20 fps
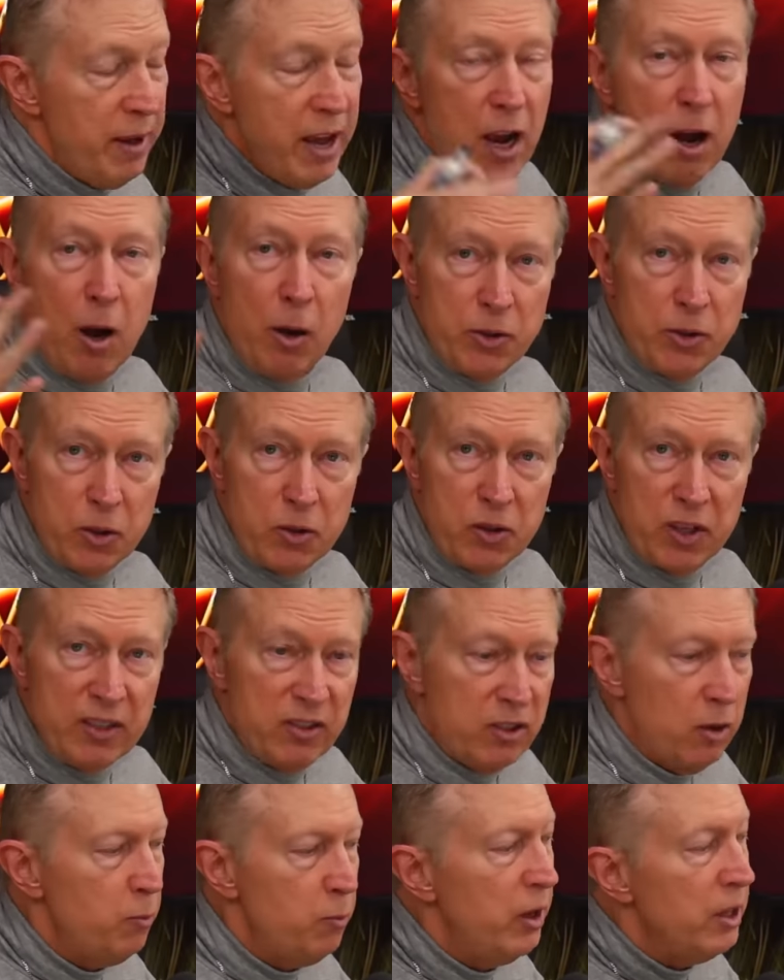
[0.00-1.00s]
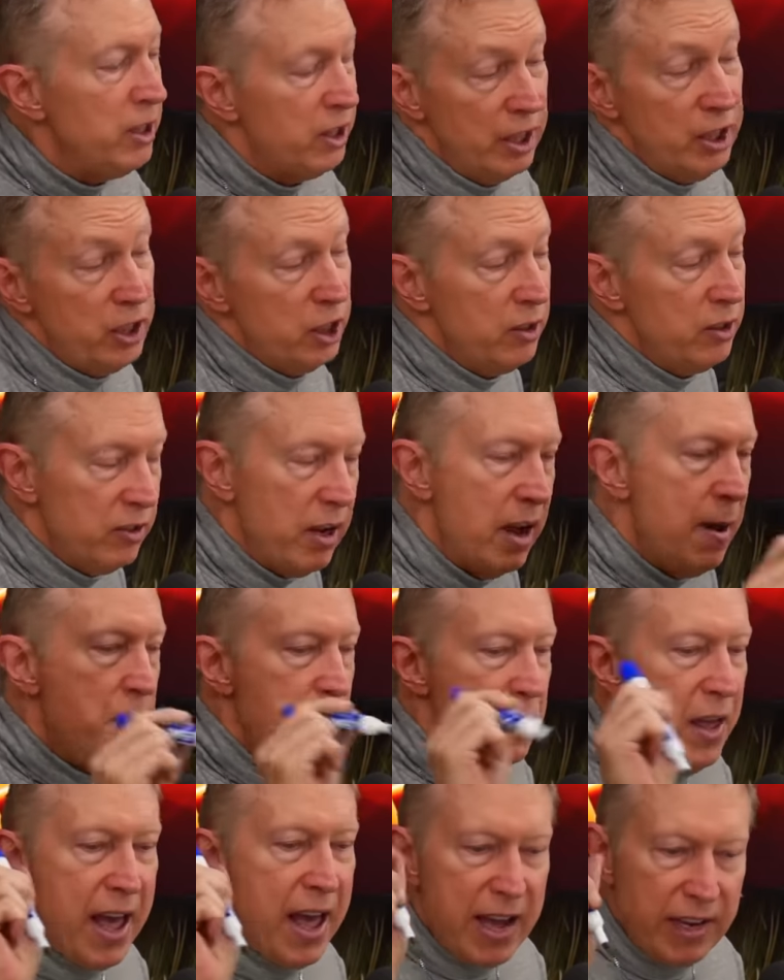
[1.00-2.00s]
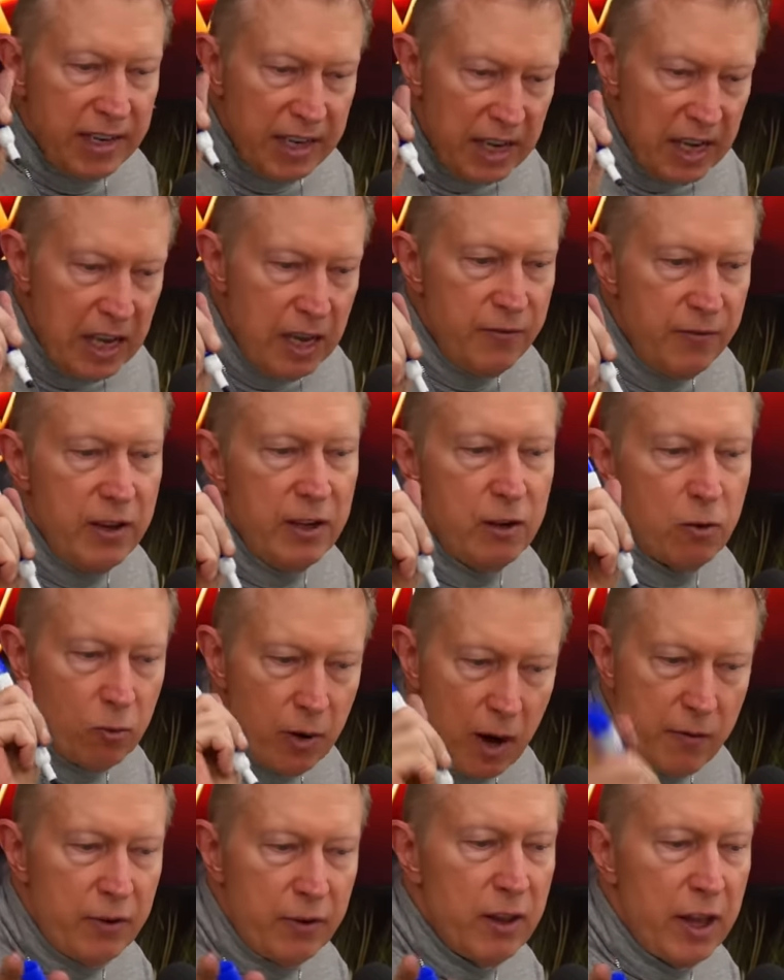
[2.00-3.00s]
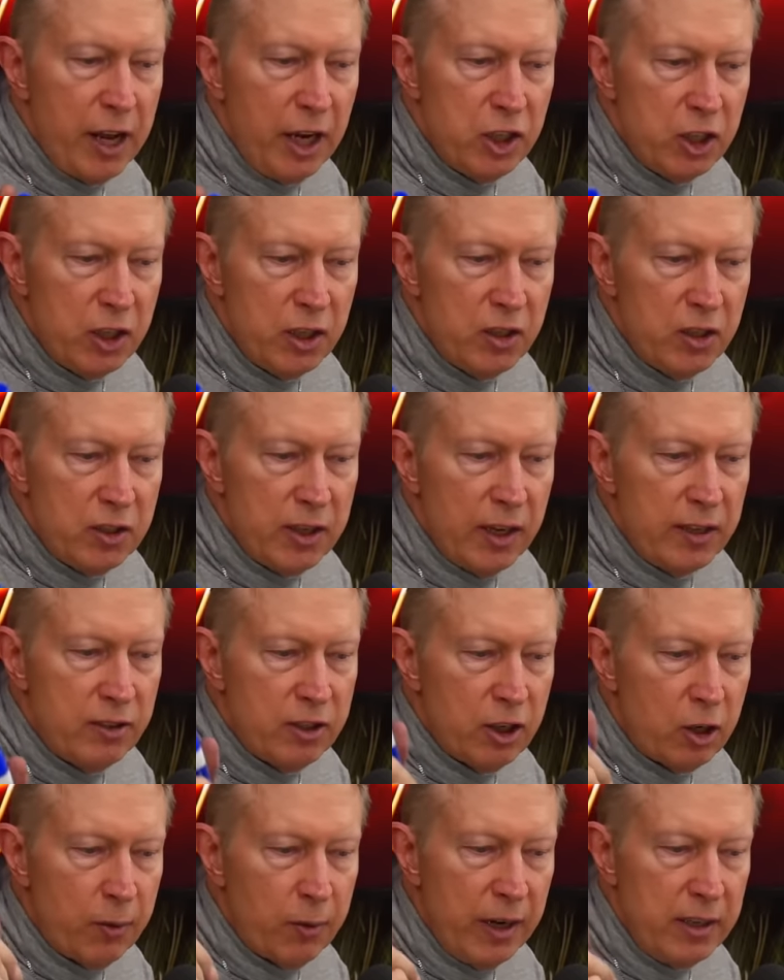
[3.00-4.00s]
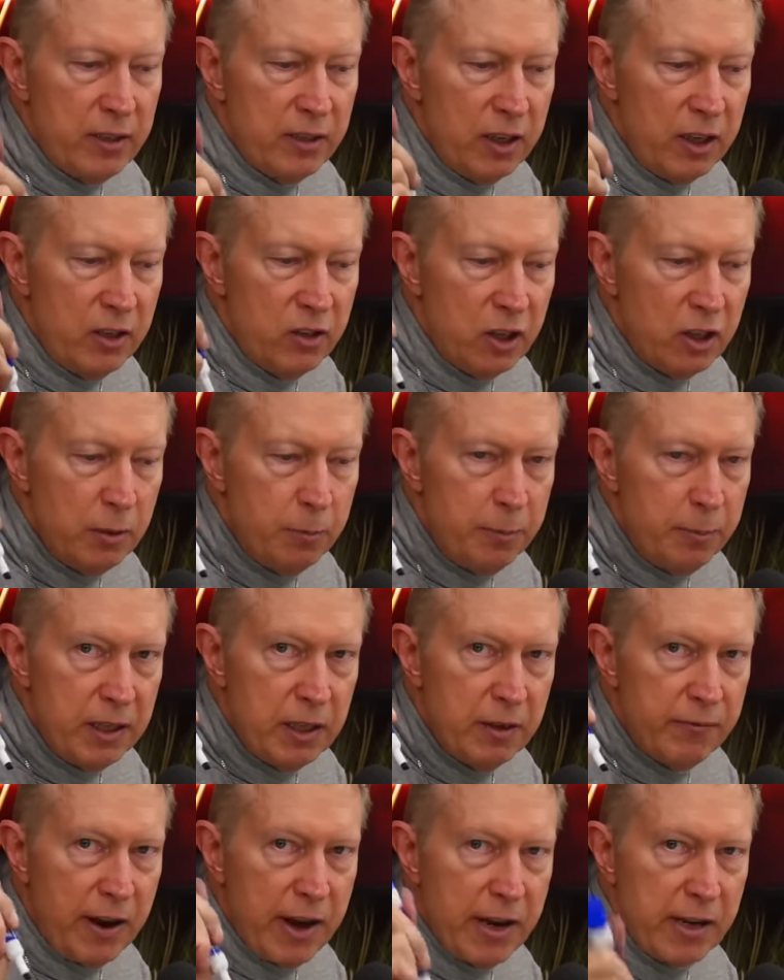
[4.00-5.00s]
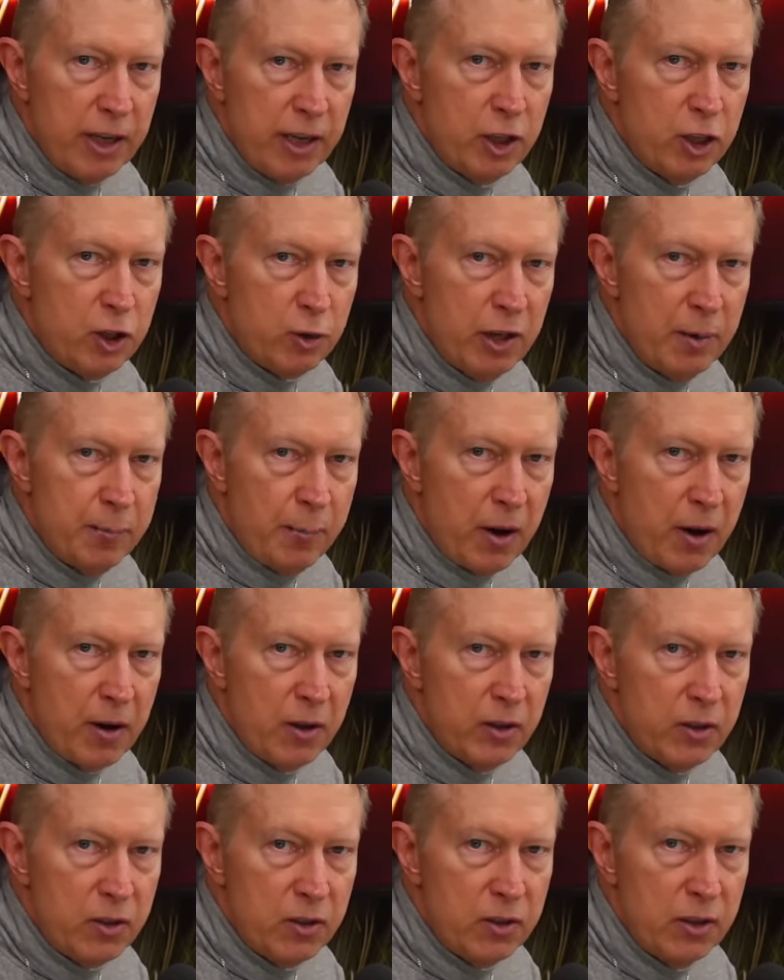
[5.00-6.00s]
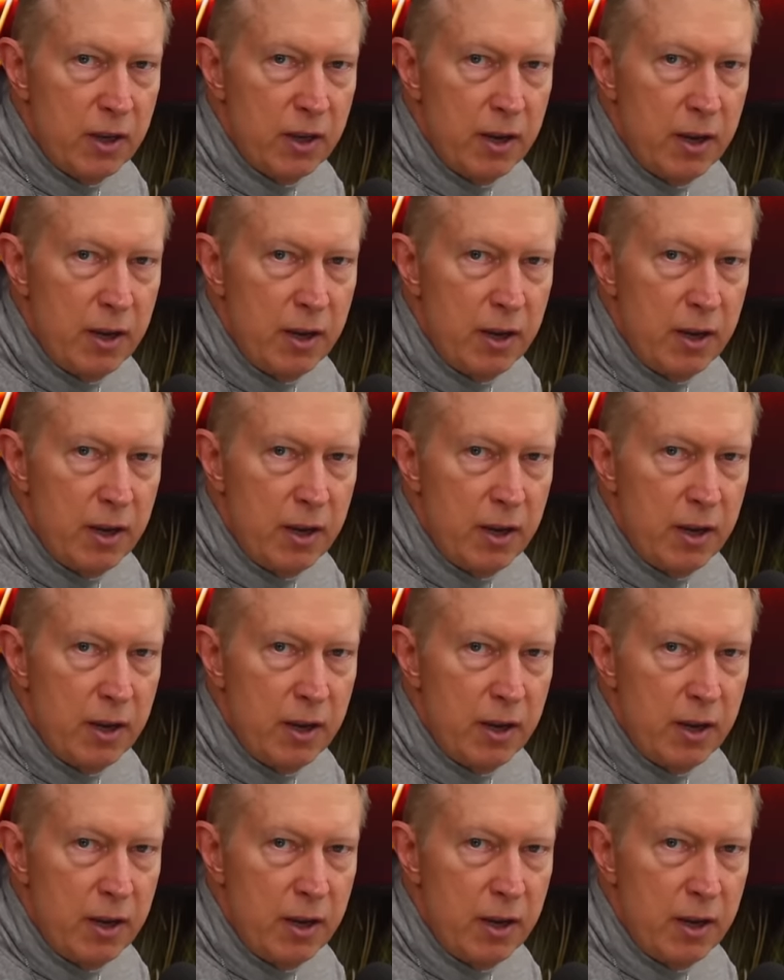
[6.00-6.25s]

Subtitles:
May I also say some renditions, and even Revelation says the great city is going to be divided into three parts.